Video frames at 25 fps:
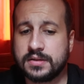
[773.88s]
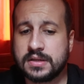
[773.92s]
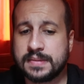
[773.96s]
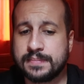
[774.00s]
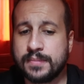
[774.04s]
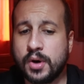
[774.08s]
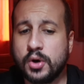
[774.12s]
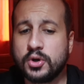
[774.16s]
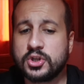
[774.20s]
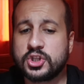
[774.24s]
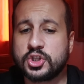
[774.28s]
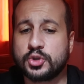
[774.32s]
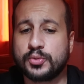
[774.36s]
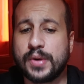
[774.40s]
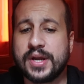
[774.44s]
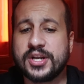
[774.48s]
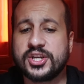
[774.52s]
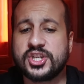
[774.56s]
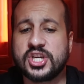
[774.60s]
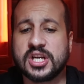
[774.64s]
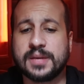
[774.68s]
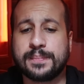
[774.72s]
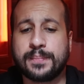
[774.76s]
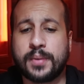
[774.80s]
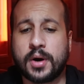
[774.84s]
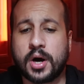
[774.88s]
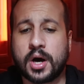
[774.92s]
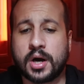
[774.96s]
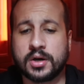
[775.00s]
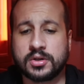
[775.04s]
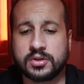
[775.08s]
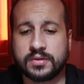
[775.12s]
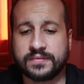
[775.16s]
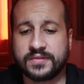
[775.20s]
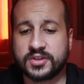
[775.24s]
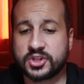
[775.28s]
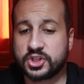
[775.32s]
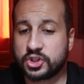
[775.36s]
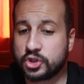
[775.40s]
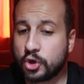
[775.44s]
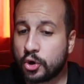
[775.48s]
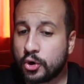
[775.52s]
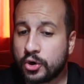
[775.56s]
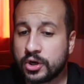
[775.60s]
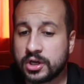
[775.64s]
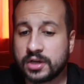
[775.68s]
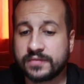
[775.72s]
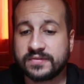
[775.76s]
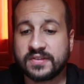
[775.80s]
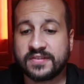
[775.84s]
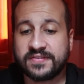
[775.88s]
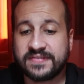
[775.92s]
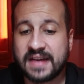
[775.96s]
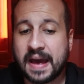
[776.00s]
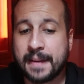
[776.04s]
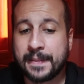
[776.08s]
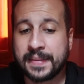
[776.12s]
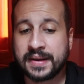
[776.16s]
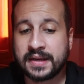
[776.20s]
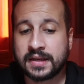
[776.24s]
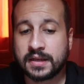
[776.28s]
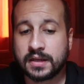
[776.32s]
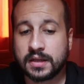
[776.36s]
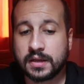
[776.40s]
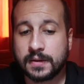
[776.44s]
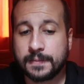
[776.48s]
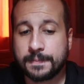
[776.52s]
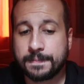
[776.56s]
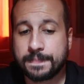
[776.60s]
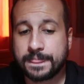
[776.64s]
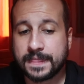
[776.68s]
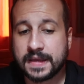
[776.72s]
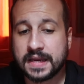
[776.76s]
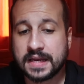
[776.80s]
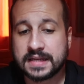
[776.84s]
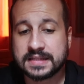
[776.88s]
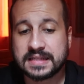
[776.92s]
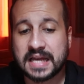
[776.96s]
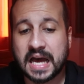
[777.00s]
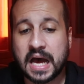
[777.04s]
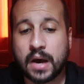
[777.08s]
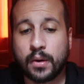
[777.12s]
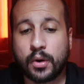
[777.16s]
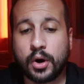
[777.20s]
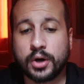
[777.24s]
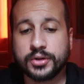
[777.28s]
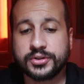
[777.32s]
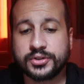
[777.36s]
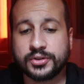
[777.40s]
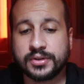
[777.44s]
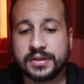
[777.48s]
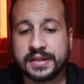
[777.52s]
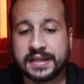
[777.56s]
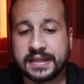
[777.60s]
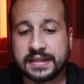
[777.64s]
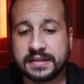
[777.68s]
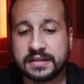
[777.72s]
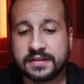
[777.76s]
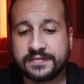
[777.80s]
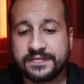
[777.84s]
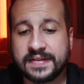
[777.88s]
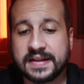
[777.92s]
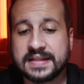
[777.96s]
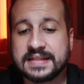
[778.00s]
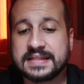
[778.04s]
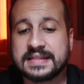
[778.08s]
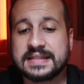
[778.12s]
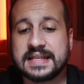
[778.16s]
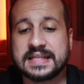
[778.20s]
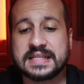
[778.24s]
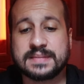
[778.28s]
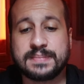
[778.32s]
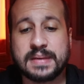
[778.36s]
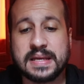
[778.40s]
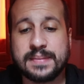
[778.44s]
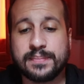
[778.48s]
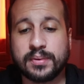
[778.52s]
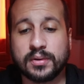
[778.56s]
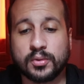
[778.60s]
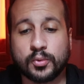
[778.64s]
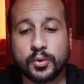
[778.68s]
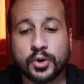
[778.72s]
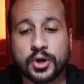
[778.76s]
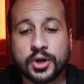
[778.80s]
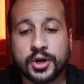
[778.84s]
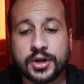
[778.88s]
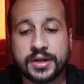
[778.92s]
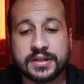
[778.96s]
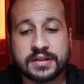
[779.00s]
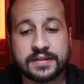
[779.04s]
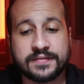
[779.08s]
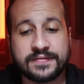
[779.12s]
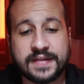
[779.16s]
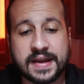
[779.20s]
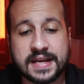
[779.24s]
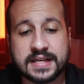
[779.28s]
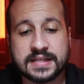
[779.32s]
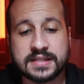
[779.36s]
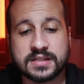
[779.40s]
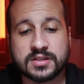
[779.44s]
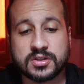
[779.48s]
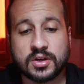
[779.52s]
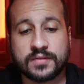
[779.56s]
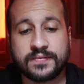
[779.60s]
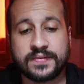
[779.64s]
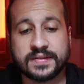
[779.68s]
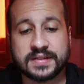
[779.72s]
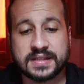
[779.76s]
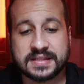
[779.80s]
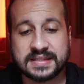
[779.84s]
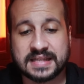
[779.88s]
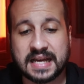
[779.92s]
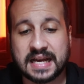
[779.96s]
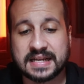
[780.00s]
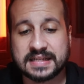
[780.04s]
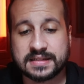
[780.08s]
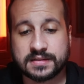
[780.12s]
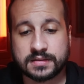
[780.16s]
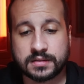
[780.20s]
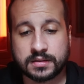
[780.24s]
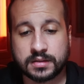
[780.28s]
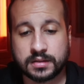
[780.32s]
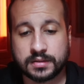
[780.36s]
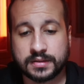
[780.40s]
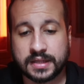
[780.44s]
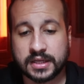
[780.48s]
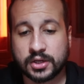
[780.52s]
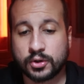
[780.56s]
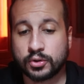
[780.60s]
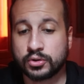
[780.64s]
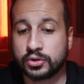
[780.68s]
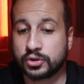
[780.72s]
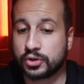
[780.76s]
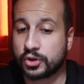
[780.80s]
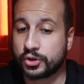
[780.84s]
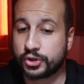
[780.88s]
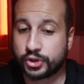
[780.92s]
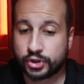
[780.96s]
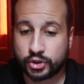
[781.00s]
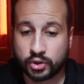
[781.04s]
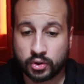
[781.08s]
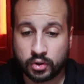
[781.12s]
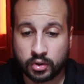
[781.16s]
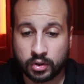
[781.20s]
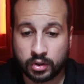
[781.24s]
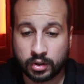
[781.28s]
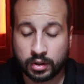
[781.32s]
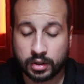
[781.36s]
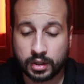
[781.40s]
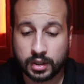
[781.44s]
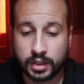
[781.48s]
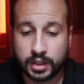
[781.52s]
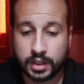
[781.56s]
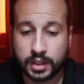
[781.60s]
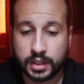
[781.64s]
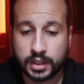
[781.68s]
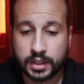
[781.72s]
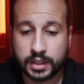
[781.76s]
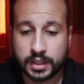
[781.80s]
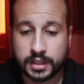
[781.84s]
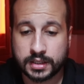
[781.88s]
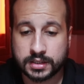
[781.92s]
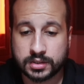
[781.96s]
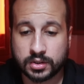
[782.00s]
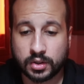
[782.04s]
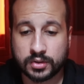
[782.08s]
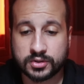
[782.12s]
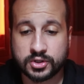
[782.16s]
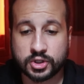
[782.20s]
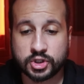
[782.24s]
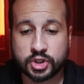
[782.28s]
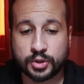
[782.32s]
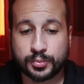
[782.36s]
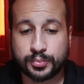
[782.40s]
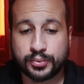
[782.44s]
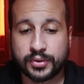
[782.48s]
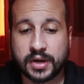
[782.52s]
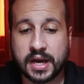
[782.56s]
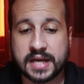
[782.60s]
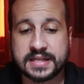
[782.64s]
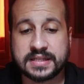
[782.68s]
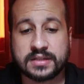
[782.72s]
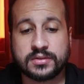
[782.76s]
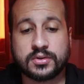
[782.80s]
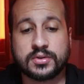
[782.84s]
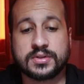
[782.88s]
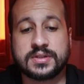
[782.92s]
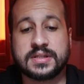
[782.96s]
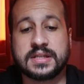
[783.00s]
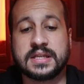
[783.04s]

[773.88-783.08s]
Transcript: The most wrenching part of the story of the famine is how utterly defenseless people were in the face of a disaster they couldn't control. It's also surprising to